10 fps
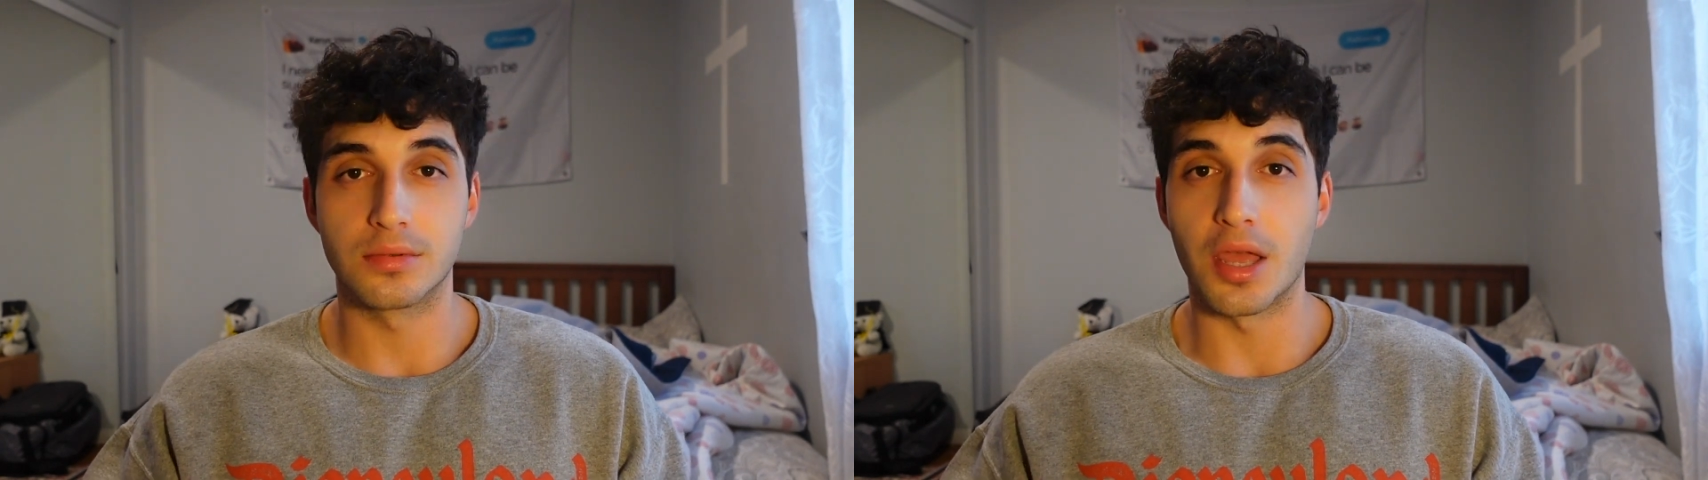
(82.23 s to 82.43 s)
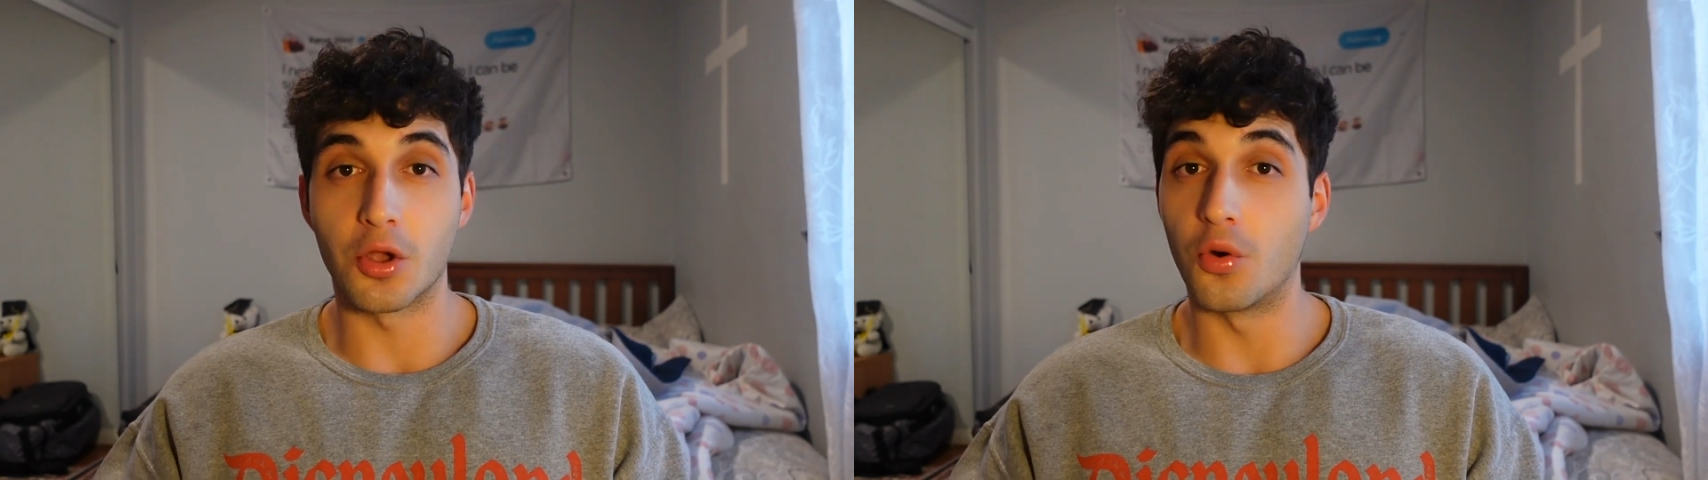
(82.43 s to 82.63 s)

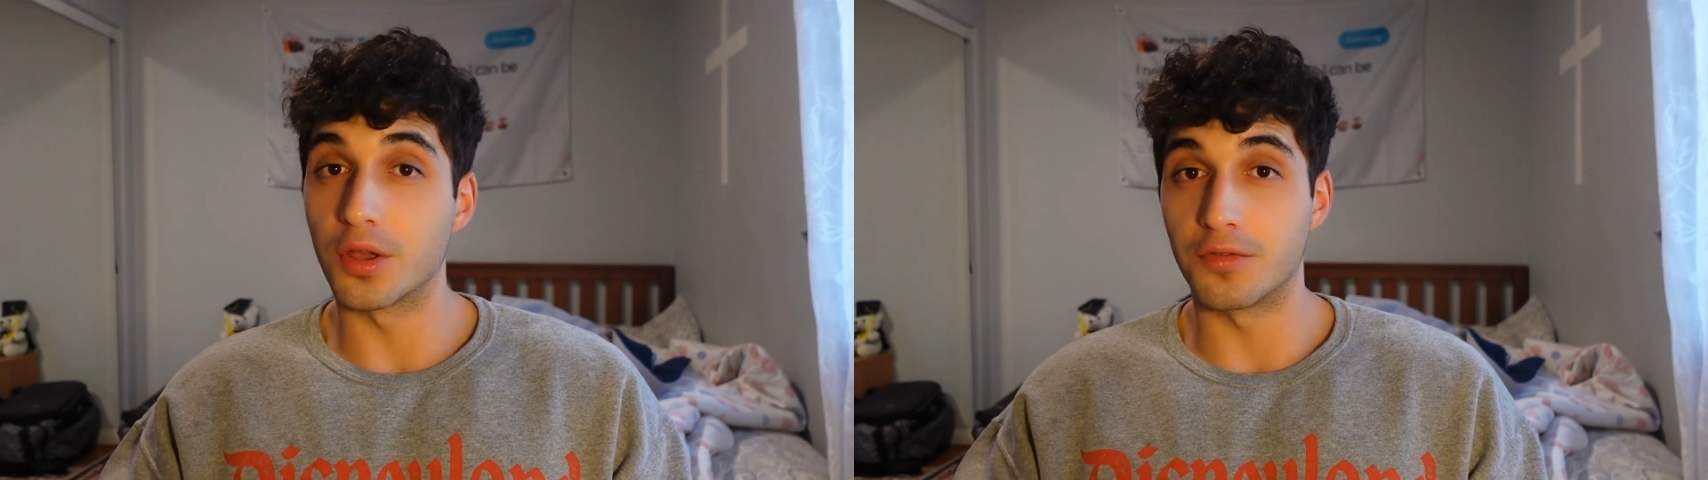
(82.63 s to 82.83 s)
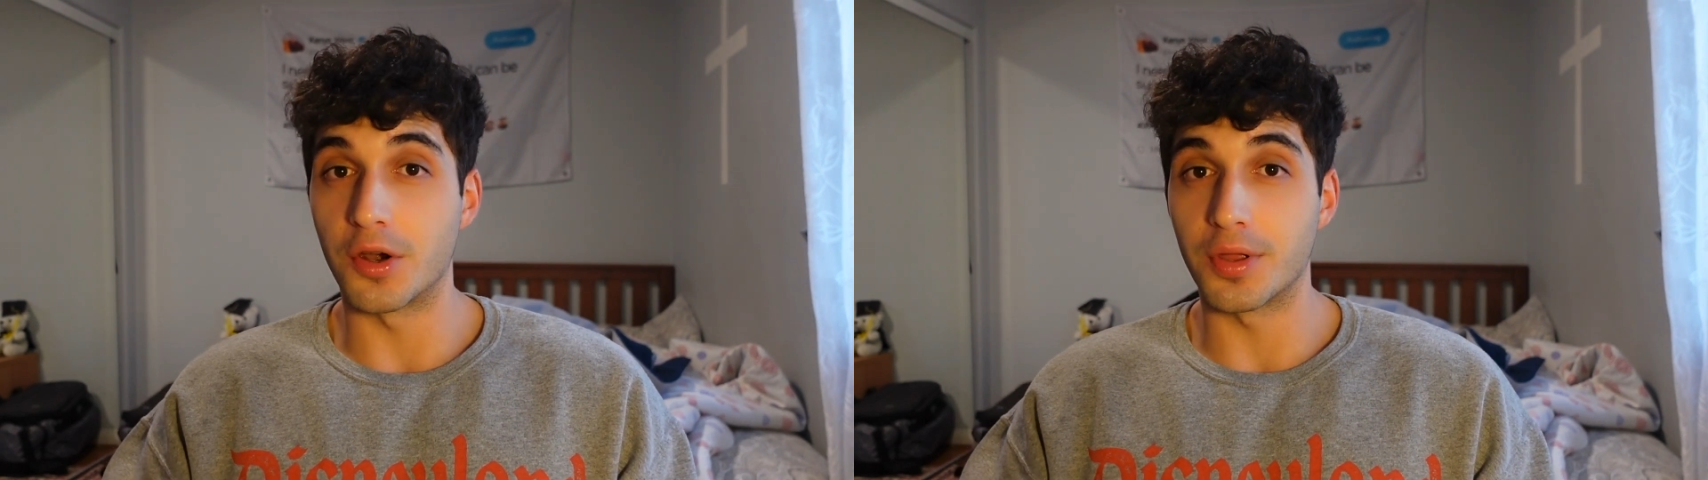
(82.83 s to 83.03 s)
And
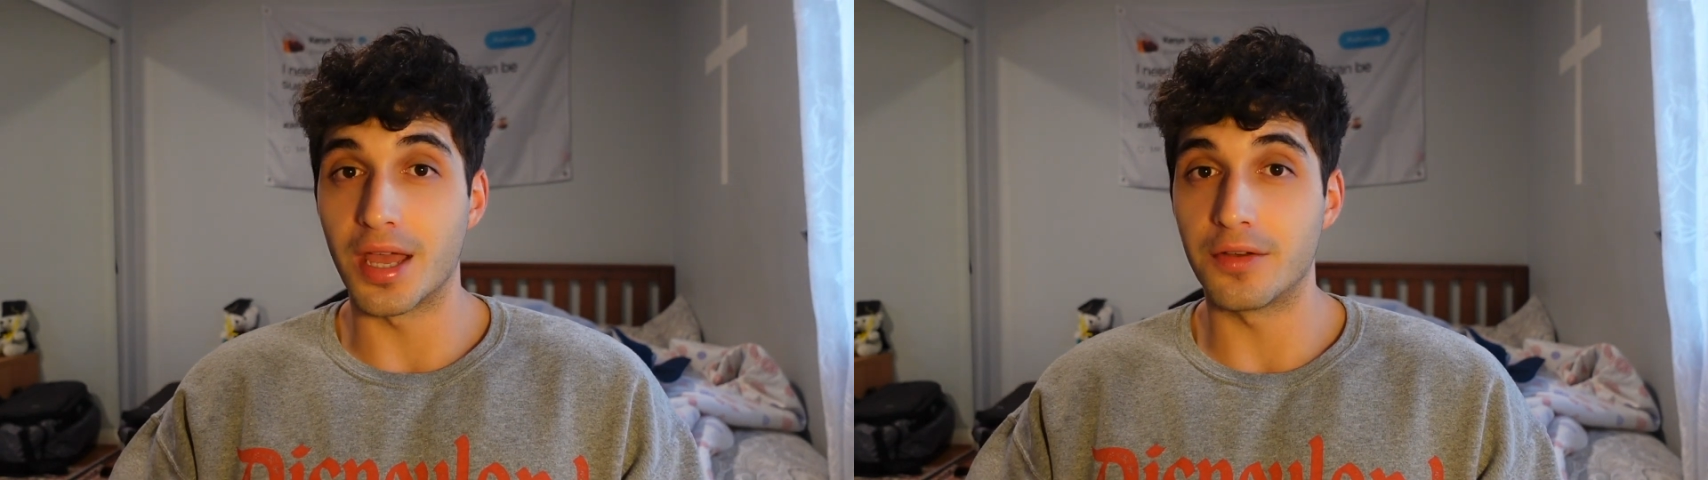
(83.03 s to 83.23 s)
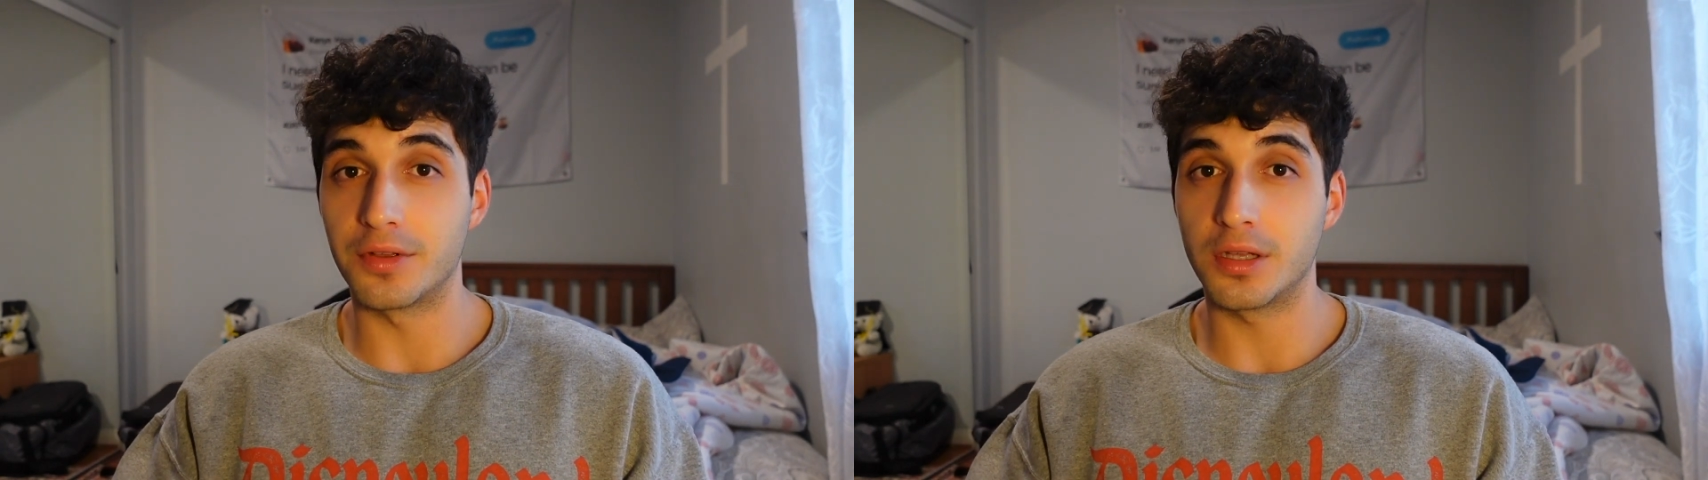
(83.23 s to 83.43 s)
going very
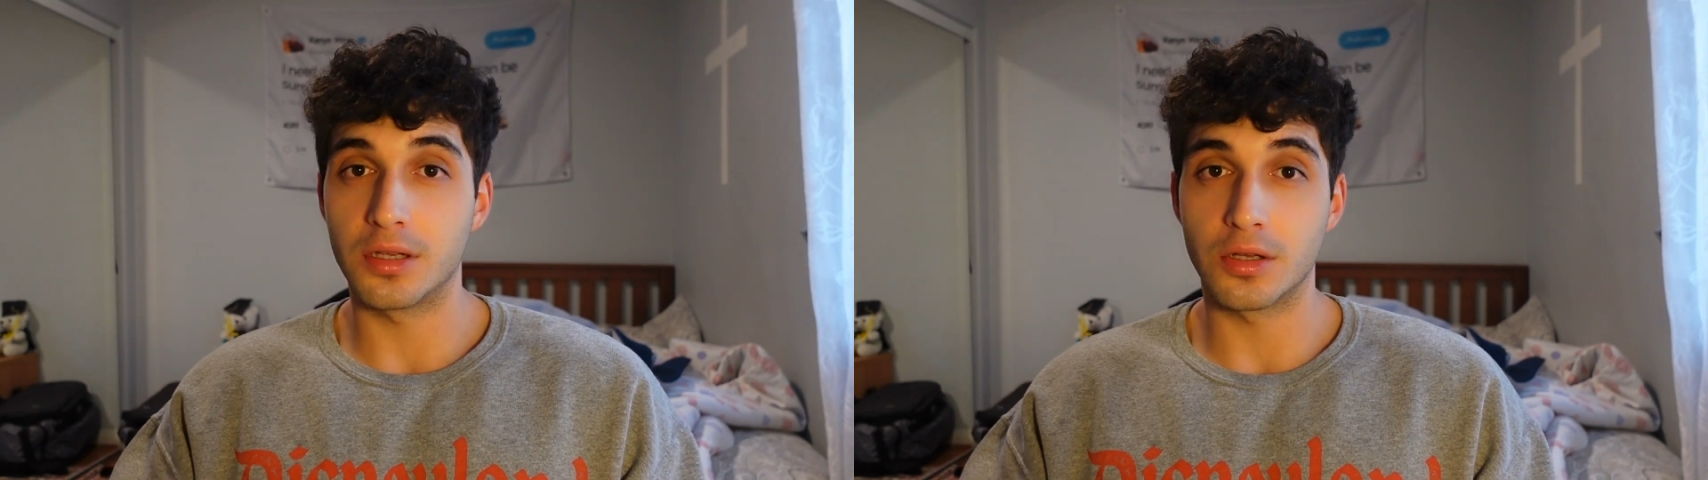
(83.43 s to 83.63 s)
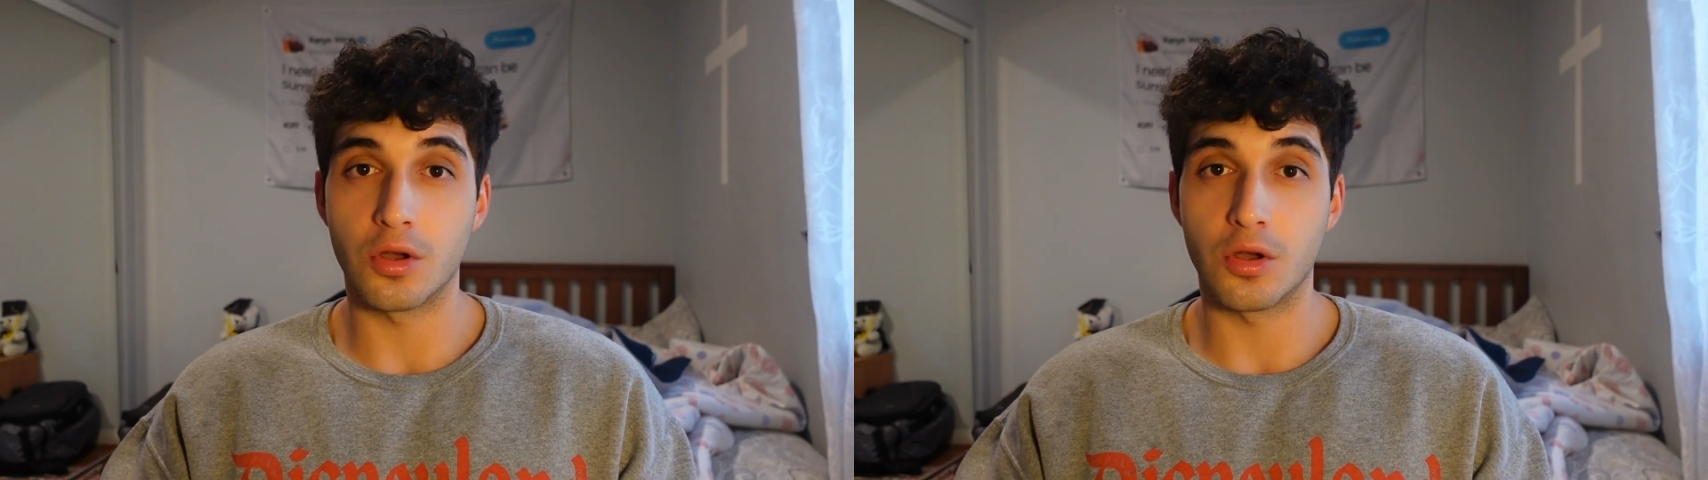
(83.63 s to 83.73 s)
heavy,